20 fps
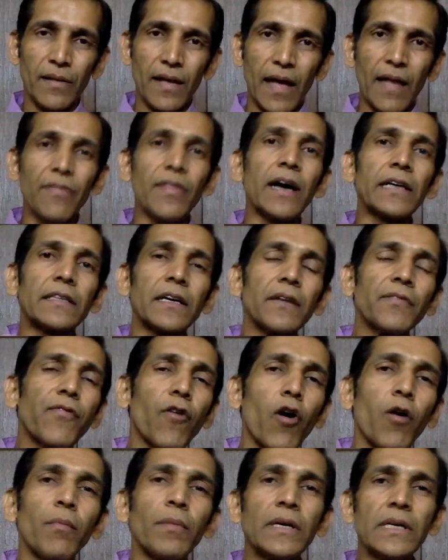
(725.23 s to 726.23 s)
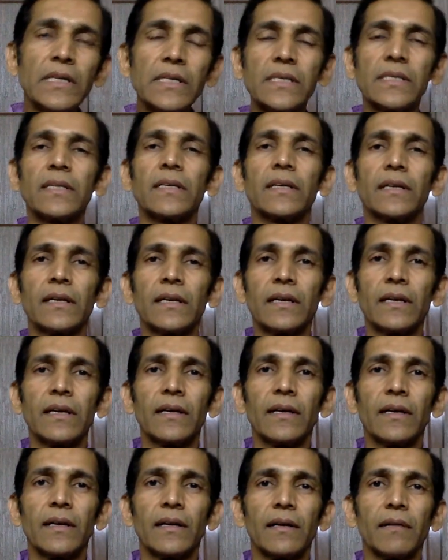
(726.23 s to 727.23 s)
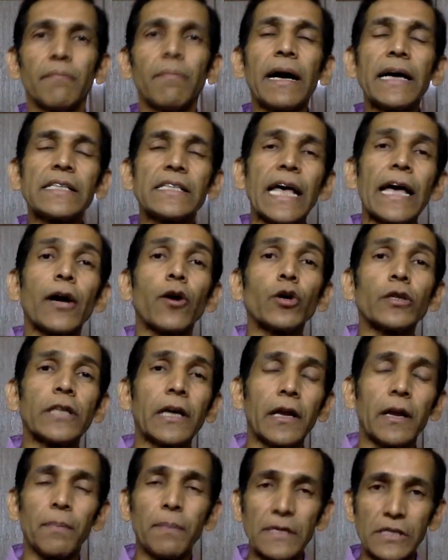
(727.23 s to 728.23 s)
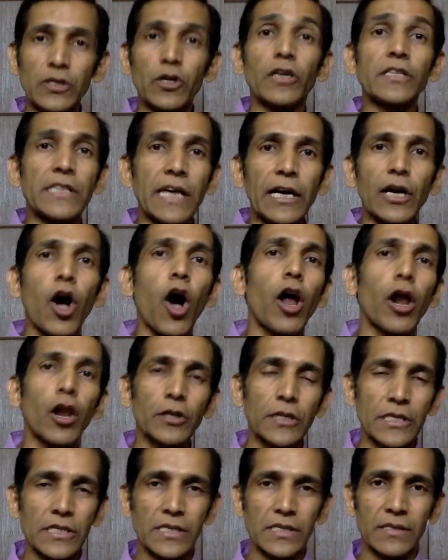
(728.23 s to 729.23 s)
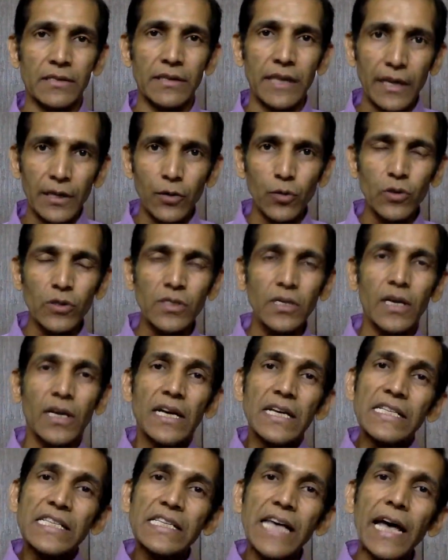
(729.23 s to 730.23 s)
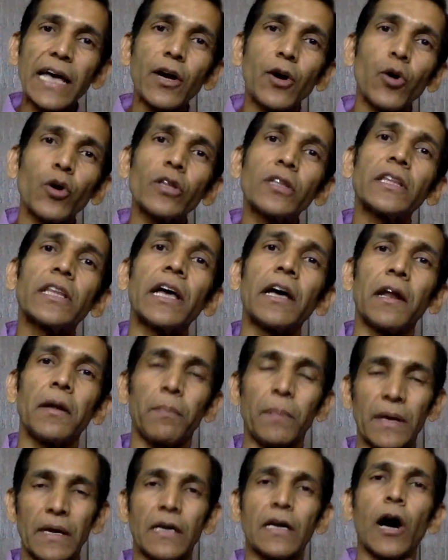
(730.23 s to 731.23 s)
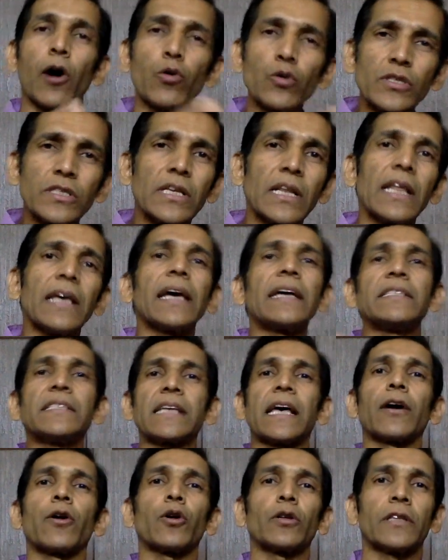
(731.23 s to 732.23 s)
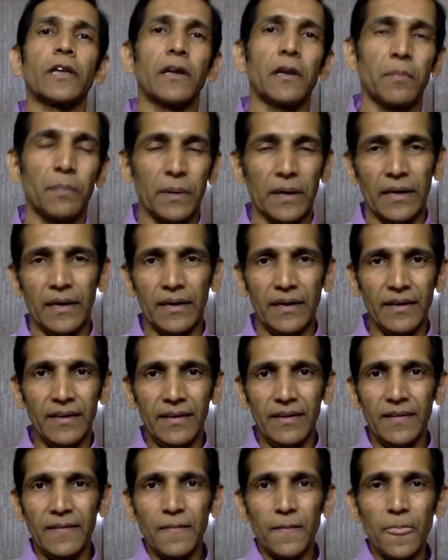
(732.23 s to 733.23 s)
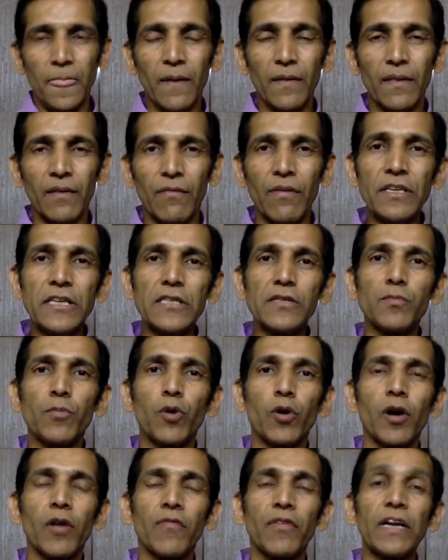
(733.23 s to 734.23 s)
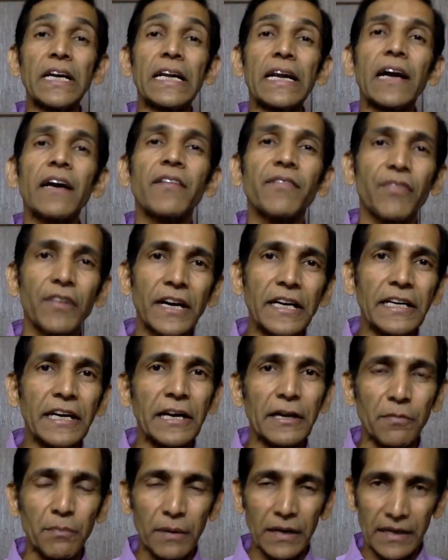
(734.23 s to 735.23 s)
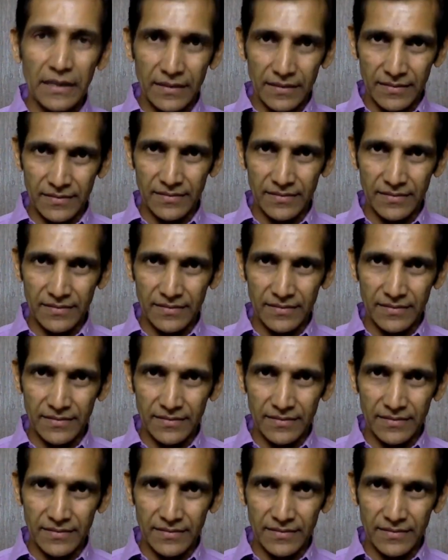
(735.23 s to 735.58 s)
And the other form is by psychotherapists or psychologists. They use psychotherapy, counseling and psychotherapy, which is more of a drug-free treatment.